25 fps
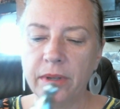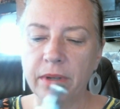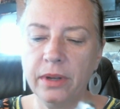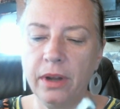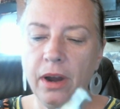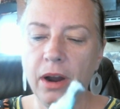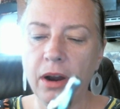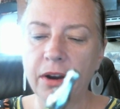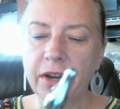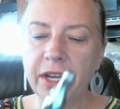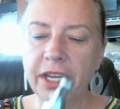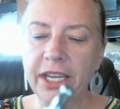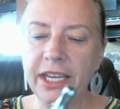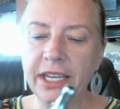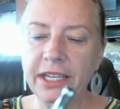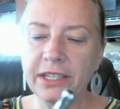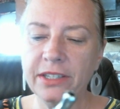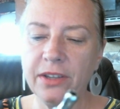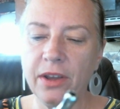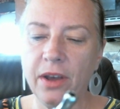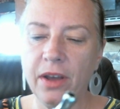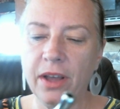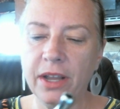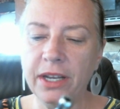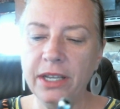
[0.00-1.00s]
our
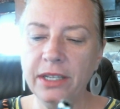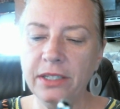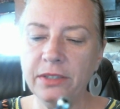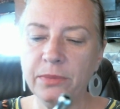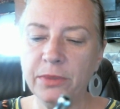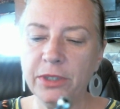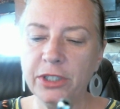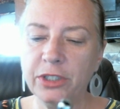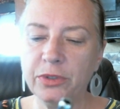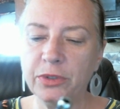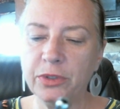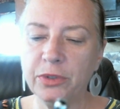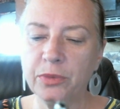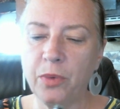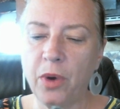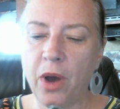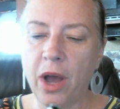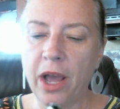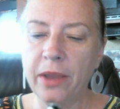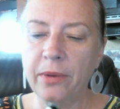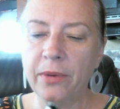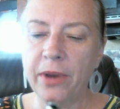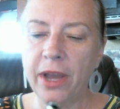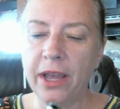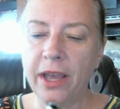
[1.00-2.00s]
heat on it, which is
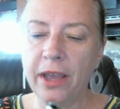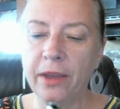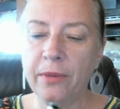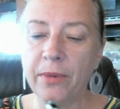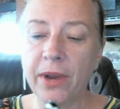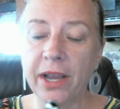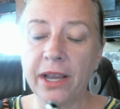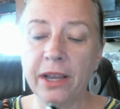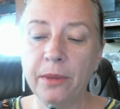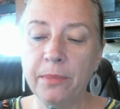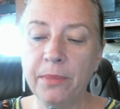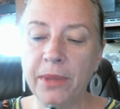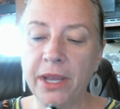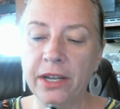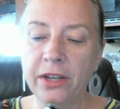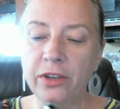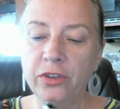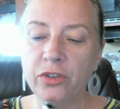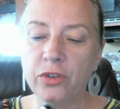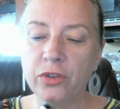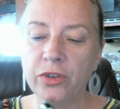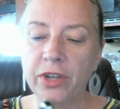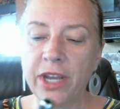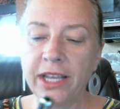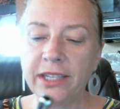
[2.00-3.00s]
why I
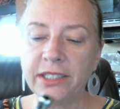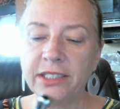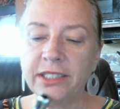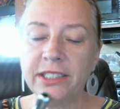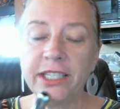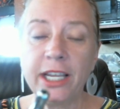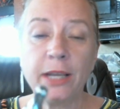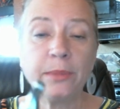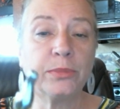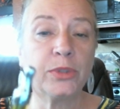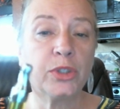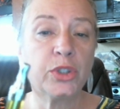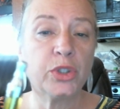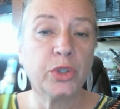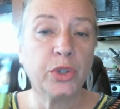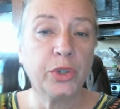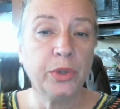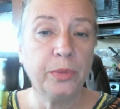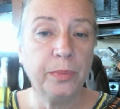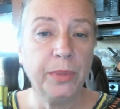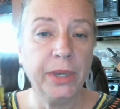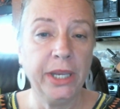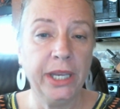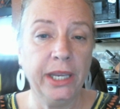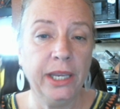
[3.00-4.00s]
recommended your next step
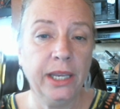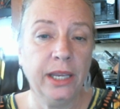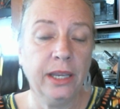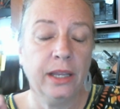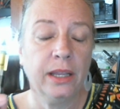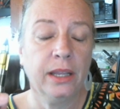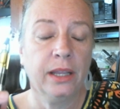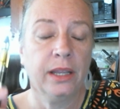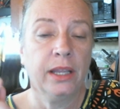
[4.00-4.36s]
should be